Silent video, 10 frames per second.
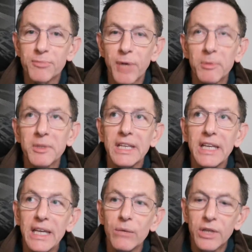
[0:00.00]
probably
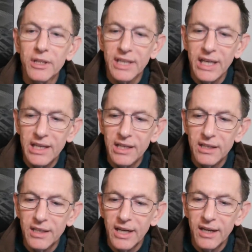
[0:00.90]
one of the
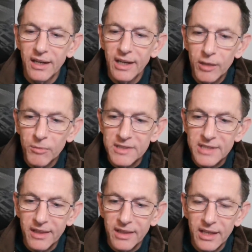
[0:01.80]
key elements,
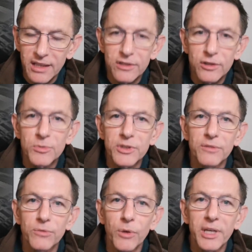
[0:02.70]
I think, in terms
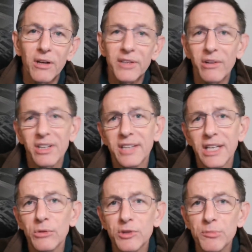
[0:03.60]
of what we call now continuous